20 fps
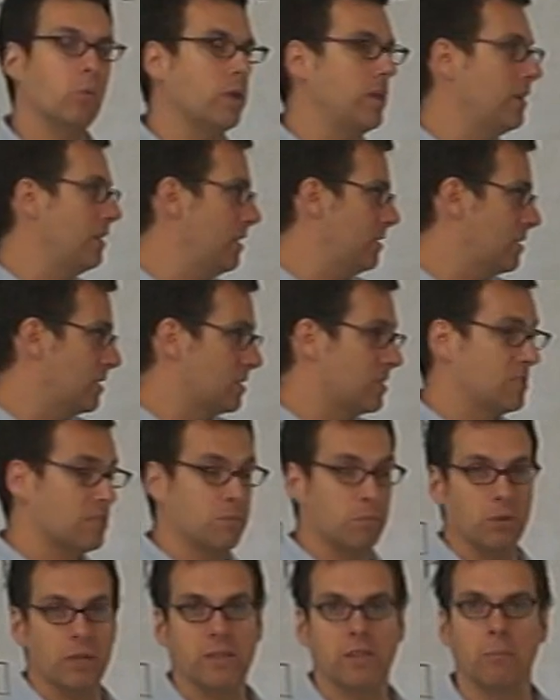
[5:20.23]
We need to
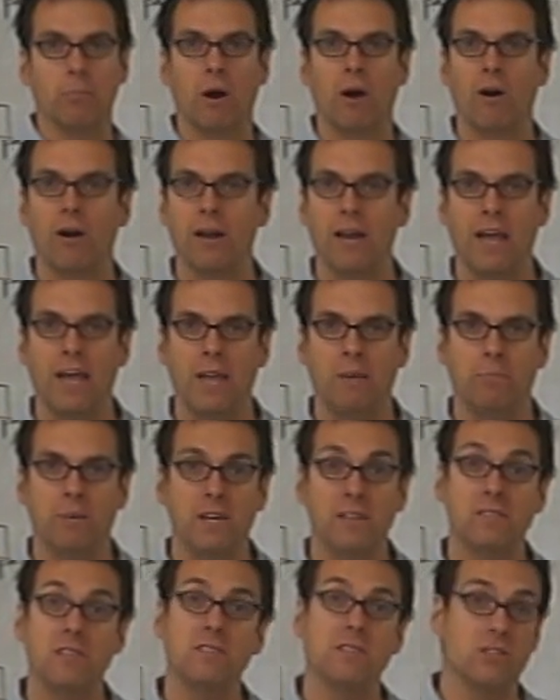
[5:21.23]
split the bar into 8
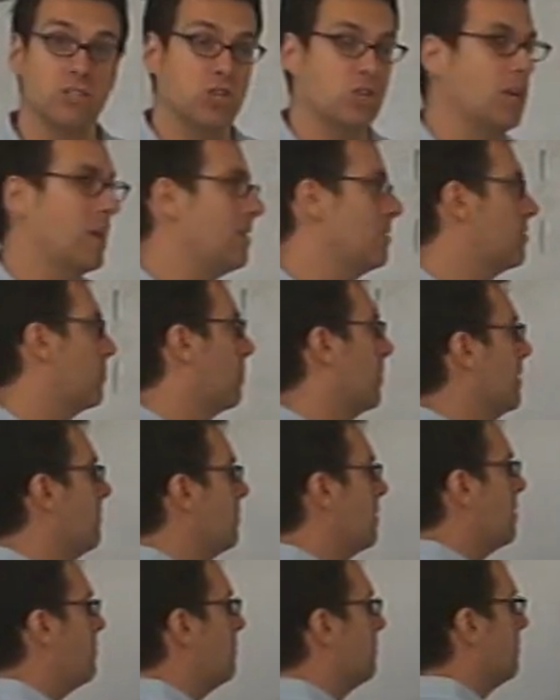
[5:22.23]
pieces and shade 3 of
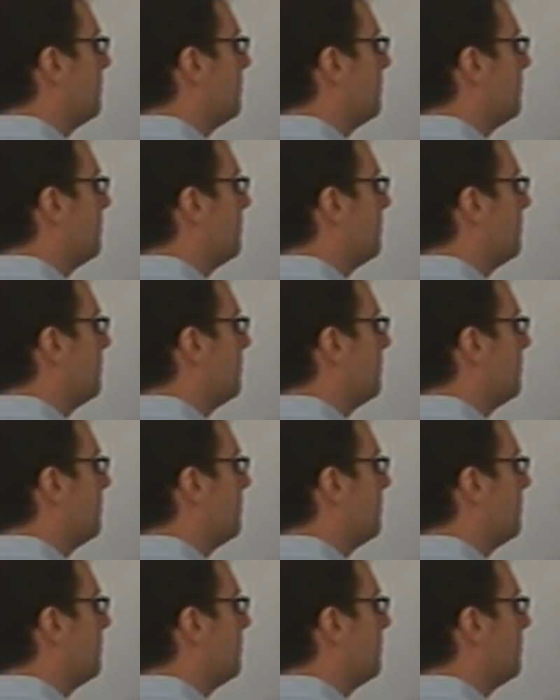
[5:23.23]
them.